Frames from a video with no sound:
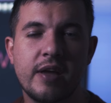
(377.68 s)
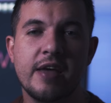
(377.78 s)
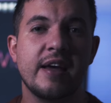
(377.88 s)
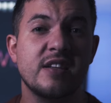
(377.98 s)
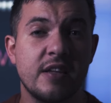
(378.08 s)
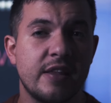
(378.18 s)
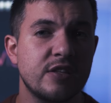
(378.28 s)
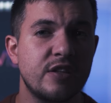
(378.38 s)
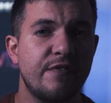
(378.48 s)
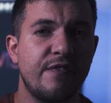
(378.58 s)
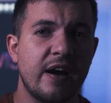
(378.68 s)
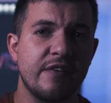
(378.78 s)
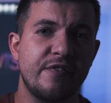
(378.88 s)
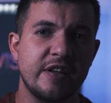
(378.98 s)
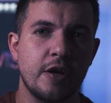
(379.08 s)
Okay, that's it. That's the
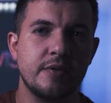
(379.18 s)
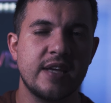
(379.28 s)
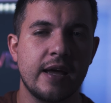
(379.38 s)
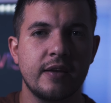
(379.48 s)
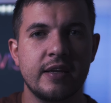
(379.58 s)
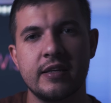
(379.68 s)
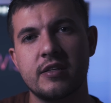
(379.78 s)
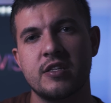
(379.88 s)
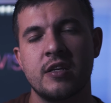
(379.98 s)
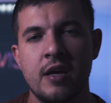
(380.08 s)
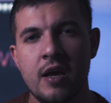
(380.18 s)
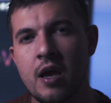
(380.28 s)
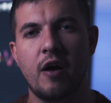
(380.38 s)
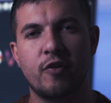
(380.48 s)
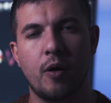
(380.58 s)
5 video techniques.
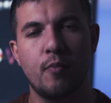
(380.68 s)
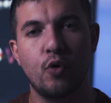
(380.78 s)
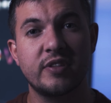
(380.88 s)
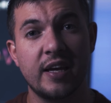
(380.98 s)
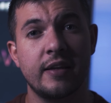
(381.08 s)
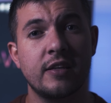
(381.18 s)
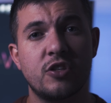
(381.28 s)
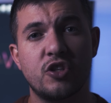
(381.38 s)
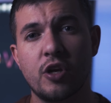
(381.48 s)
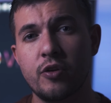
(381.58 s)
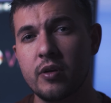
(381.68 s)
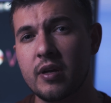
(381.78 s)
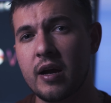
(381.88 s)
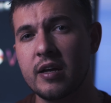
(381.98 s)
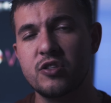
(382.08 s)
I've got more techniques to show you
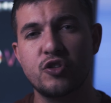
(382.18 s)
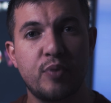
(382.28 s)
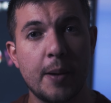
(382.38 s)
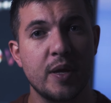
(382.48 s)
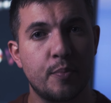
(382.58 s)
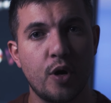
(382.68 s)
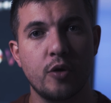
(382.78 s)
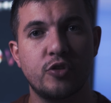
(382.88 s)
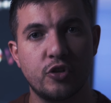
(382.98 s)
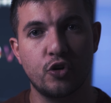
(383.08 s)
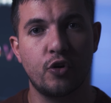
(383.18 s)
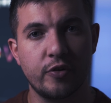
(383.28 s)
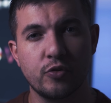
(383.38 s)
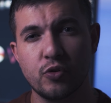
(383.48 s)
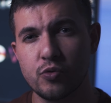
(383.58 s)
guys, Premiere Pro
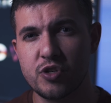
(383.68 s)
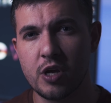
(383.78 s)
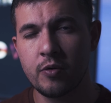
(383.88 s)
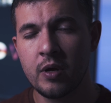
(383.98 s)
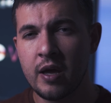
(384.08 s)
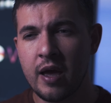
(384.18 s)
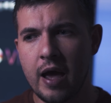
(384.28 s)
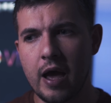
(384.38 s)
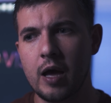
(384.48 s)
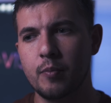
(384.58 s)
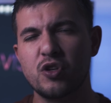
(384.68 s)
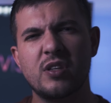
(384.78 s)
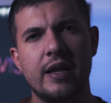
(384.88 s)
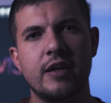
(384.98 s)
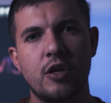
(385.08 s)
tutorials also. Just
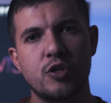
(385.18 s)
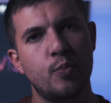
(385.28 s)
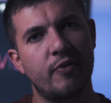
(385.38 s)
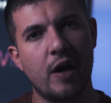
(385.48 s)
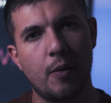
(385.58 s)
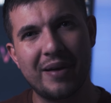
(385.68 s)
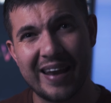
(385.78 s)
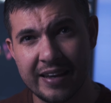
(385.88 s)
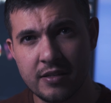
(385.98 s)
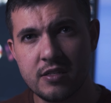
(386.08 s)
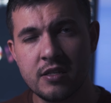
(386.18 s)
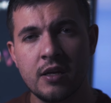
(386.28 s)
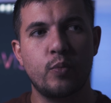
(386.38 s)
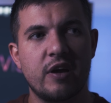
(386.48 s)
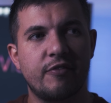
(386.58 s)
to let you know some of our plans.
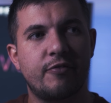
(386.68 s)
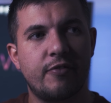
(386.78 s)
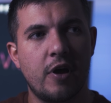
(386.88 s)
We have